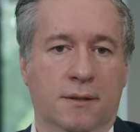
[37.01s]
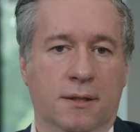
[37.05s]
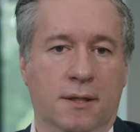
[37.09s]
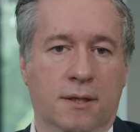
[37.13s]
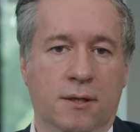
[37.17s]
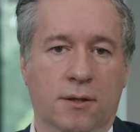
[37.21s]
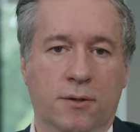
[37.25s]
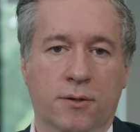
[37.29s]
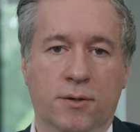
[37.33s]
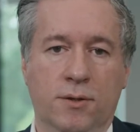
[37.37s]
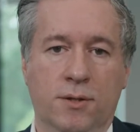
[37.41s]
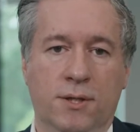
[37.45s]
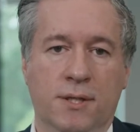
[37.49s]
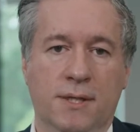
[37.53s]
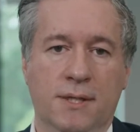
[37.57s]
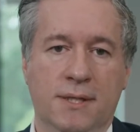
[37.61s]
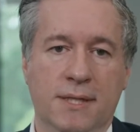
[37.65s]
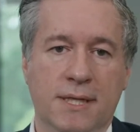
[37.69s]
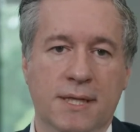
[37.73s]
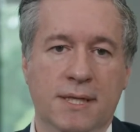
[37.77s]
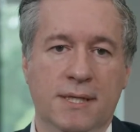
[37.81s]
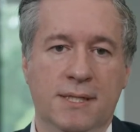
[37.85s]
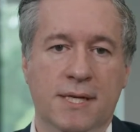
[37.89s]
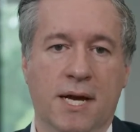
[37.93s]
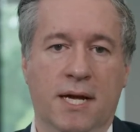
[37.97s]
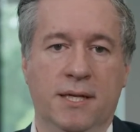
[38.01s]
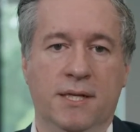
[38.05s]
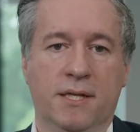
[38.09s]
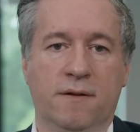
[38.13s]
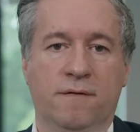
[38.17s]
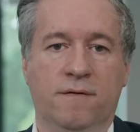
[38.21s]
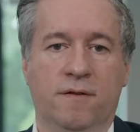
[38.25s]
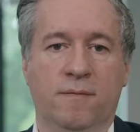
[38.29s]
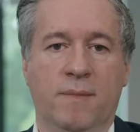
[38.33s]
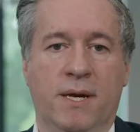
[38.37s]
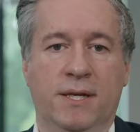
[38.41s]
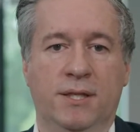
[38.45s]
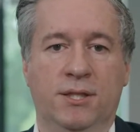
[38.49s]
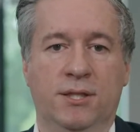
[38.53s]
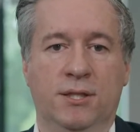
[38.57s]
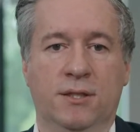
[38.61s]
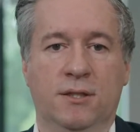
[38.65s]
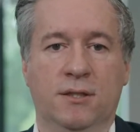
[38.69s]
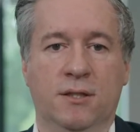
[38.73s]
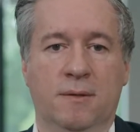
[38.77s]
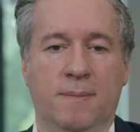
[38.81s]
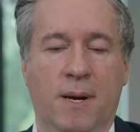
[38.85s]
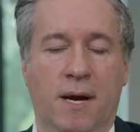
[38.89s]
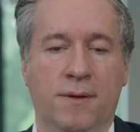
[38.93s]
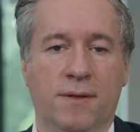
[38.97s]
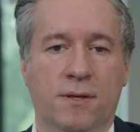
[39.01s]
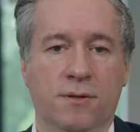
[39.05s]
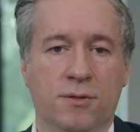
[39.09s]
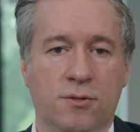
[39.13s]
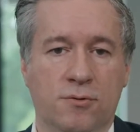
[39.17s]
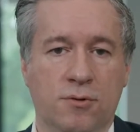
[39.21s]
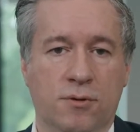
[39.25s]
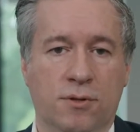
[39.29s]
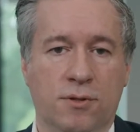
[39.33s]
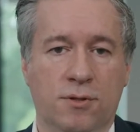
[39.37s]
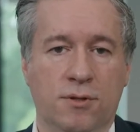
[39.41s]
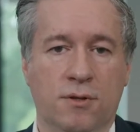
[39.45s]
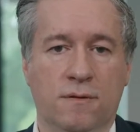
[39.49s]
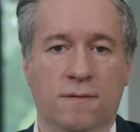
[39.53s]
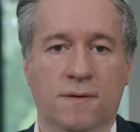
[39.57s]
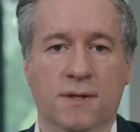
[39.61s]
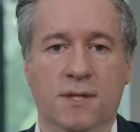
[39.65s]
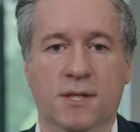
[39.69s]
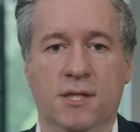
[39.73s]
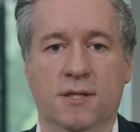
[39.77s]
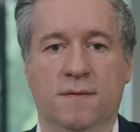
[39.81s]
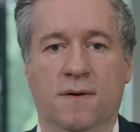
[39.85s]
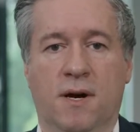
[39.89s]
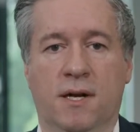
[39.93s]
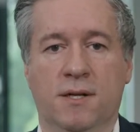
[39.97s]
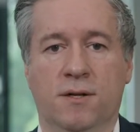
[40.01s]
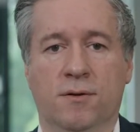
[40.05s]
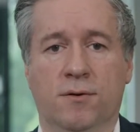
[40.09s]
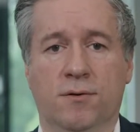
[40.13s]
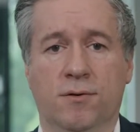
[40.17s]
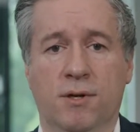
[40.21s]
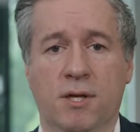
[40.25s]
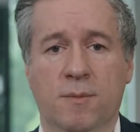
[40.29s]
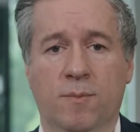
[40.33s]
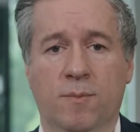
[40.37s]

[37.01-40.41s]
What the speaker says: including detailed information about the structure of each of our degree